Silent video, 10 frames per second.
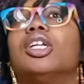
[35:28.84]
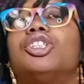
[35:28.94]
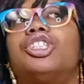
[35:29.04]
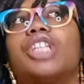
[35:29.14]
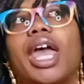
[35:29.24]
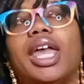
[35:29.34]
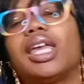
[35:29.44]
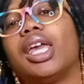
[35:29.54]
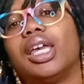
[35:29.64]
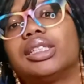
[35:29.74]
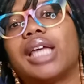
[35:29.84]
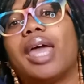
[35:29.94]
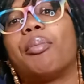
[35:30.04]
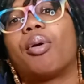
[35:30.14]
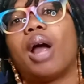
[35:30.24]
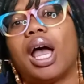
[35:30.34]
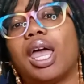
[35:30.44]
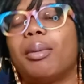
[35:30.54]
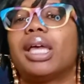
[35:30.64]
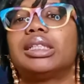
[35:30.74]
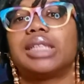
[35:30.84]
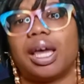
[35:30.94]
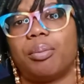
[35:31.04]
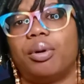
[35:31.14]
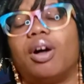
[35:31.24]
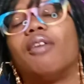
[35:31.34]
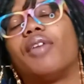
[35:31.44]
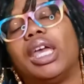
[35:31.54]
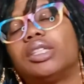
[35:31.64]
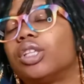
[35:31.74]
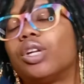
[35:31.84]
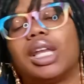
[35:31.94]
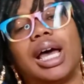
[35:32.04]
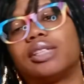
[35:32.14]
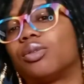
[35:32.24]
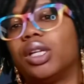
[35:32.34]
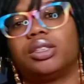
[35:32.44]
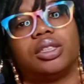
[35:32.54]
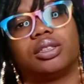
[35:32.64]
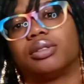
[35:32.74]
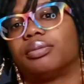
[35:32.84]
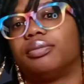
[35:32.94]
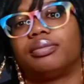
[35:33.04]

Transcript: Shake is a prime example of internalized racism.